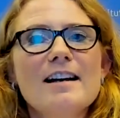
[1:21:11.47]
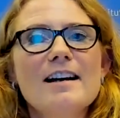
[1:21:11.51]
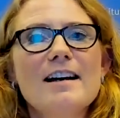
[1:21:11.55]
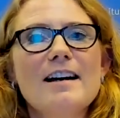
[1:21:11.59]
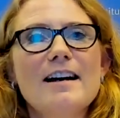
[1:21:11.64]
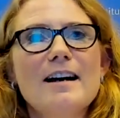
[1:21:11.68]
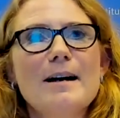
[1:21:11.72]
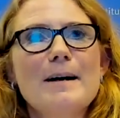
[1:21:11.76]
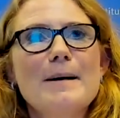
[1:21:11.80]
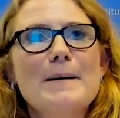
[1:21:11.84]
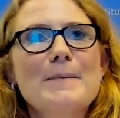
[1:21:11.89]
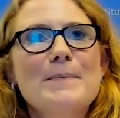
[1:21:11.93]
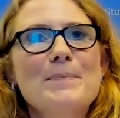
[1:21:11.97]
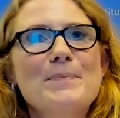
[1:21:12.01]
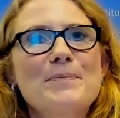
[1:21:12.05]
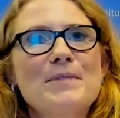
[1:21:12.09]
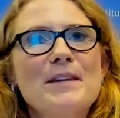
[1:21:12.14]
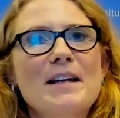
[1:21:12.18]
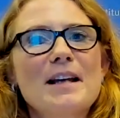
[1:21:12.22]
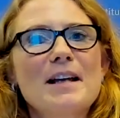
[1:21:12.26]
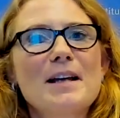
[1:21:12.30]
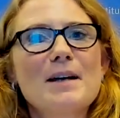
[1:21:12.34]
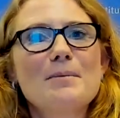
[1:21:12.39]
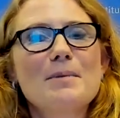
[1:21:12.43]

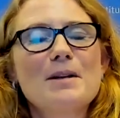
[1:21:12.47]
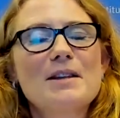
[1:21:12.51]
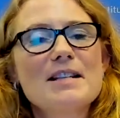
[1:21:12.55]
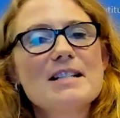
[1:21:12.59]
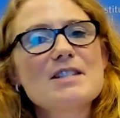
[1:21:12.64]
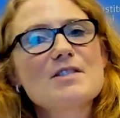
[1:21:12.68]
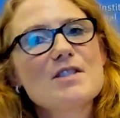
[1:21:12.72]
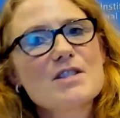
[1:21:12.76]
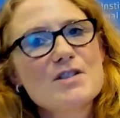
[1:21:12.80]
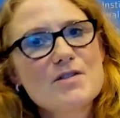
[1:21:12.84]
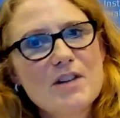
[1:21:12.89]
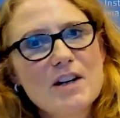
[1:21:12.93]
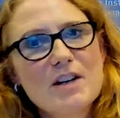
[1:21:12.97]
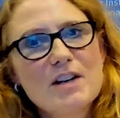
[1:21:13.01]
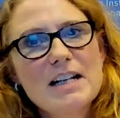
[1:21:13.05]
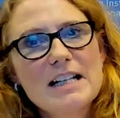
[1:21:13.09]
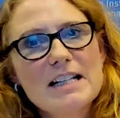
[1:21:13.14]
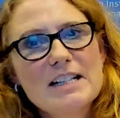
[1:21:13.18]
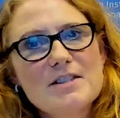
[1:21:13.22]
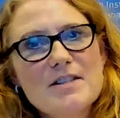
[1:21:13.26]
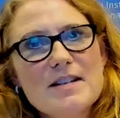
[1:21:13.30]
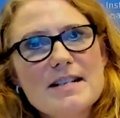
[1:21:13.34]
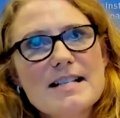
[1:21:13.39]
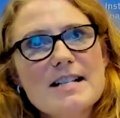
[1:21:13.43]
But this was very
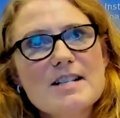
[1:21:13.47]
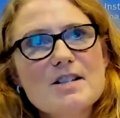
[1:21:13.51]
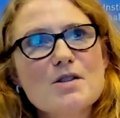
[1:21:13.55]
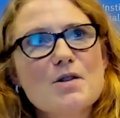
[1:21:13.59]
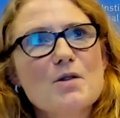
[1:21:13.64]
interesting.